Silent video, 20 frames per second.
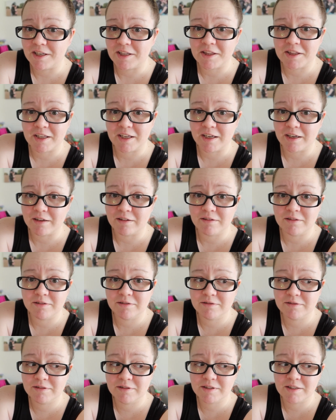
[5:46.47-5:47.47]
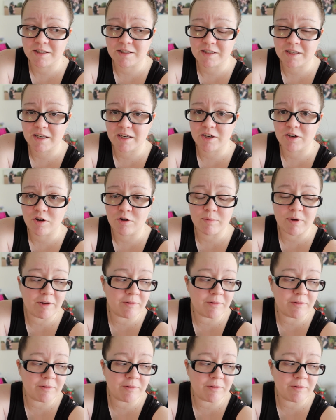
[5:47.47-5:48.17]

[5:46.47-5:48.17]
anything since getting home.